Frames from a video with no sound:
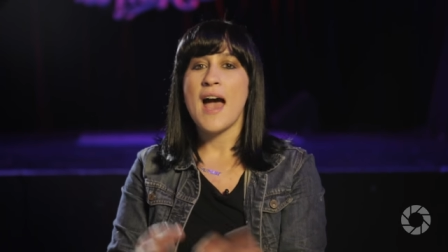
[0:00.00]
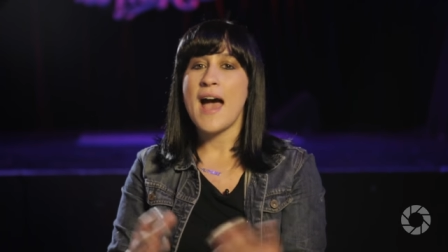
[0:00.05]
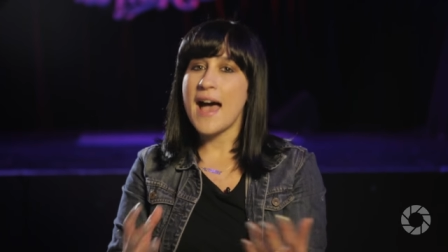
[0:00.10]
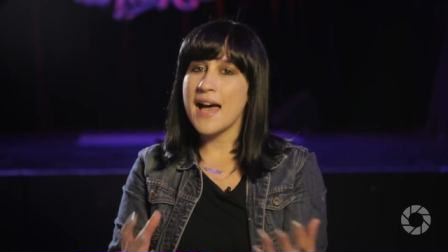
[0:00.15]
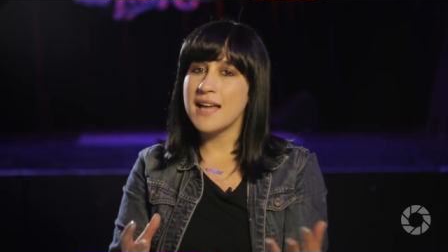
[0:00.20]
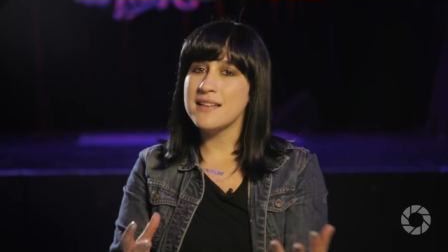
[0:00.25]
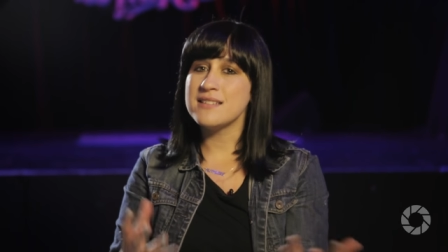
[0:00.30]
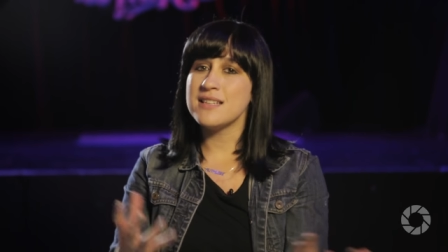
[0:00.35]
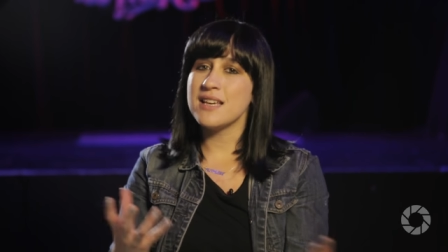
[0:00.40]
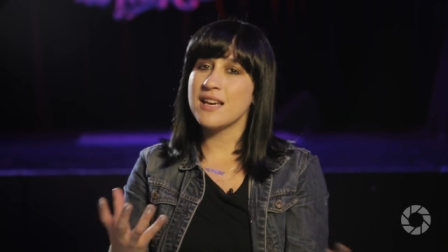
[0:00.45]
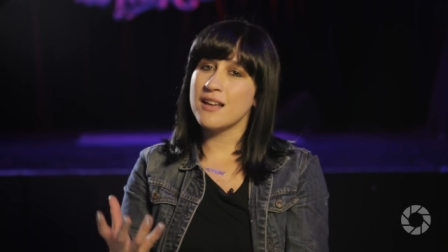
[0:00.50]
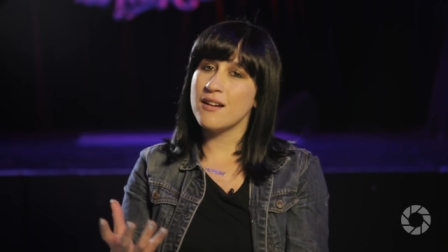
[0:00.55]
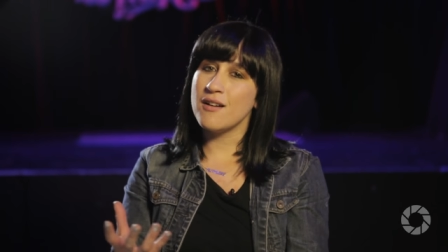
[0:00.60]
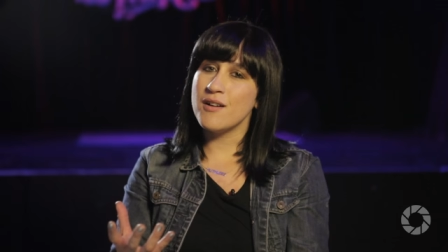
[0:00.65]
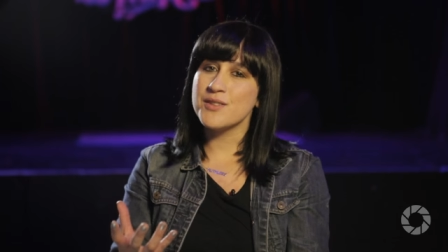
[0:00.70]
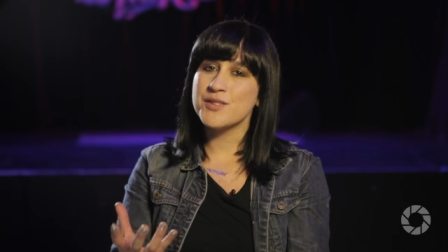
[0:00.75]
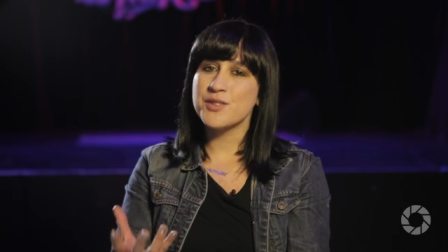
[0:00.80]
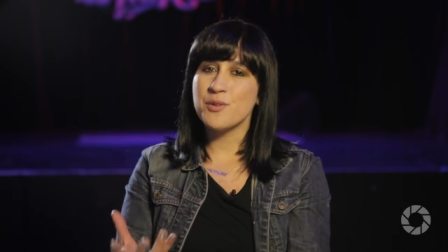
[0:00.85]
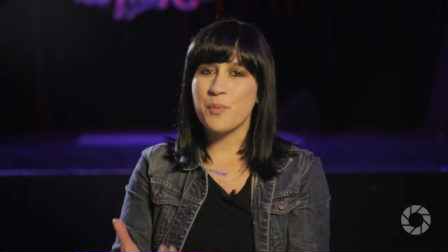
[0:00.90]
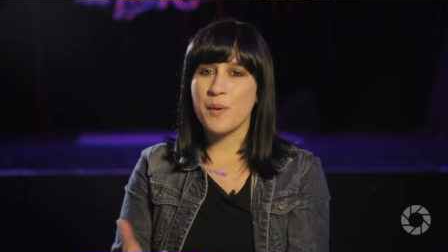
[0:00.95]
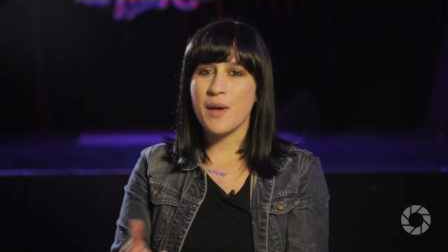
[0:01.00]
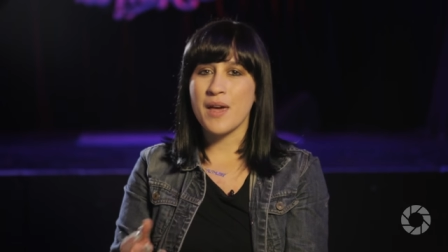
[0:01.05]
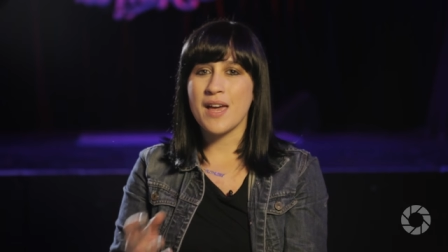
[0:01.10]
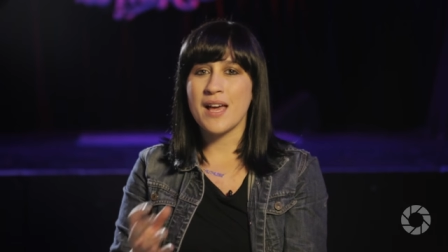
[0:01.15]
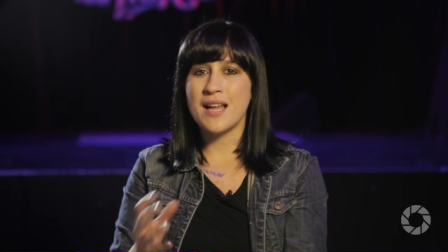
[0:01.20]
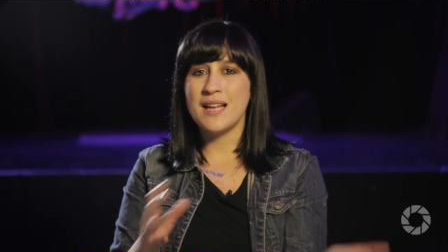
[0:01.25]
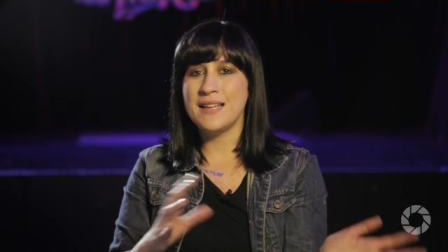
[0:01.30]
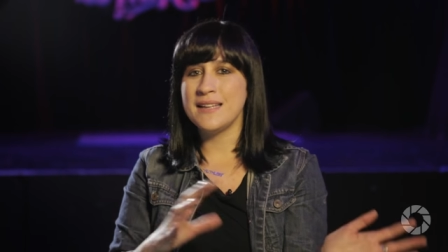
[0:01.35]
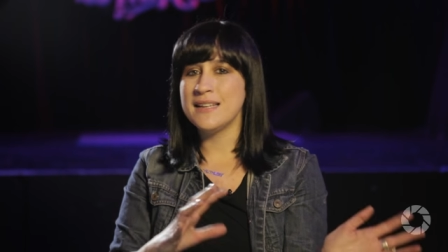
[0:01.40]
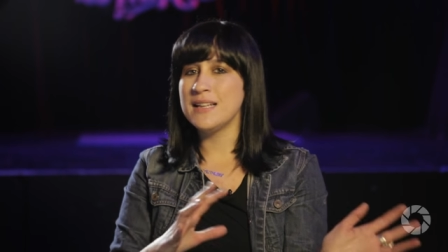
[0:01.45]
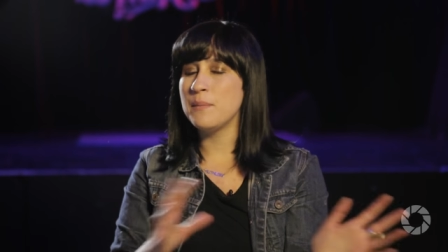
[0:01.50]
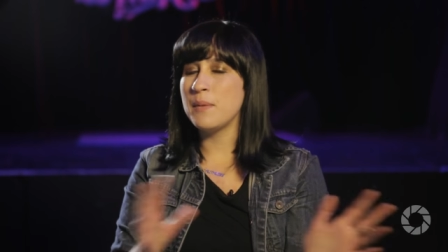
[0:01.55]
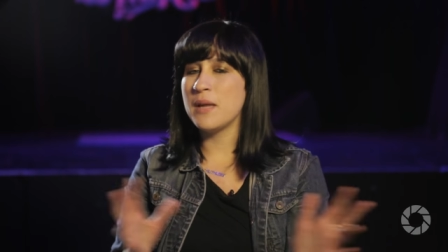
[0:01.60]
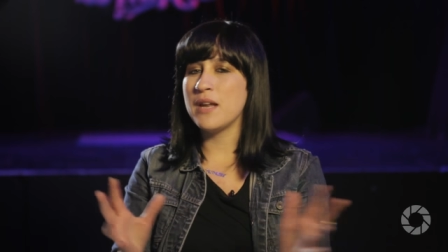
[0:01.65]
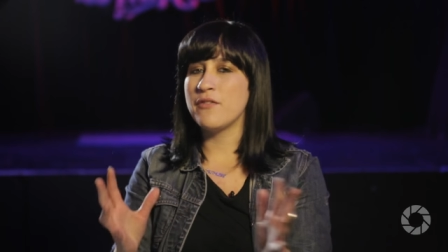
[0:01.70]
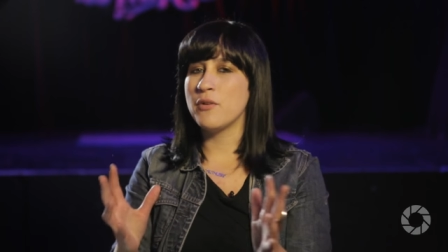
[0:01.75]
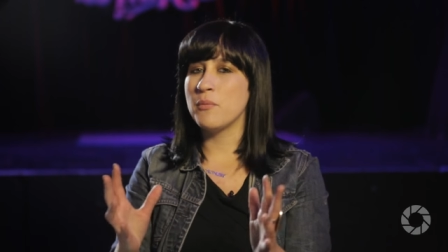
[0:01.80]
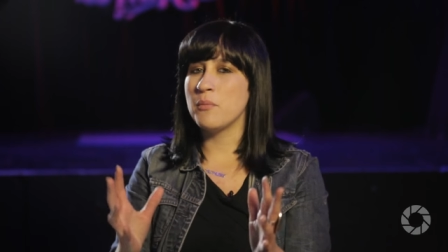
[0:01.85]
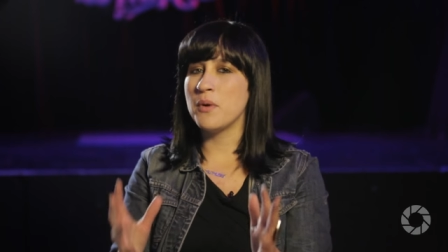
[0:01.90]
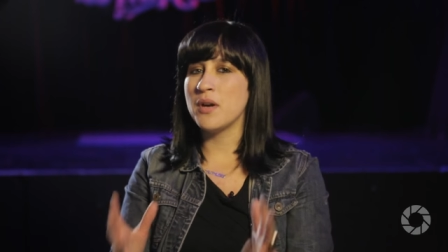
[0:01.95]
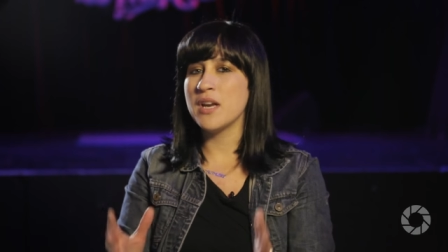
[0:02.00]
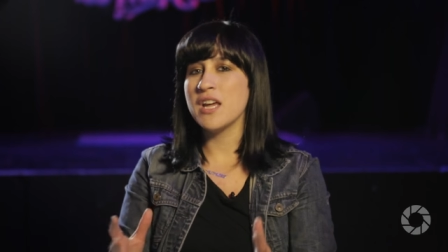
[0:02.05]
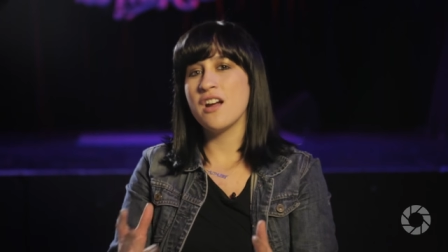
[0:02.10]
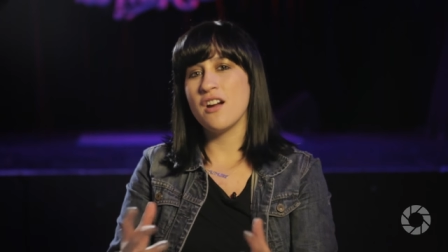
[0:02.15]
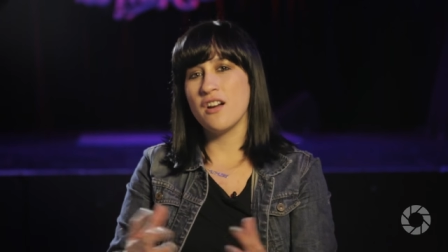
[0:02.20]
and it can also be a little bit of a money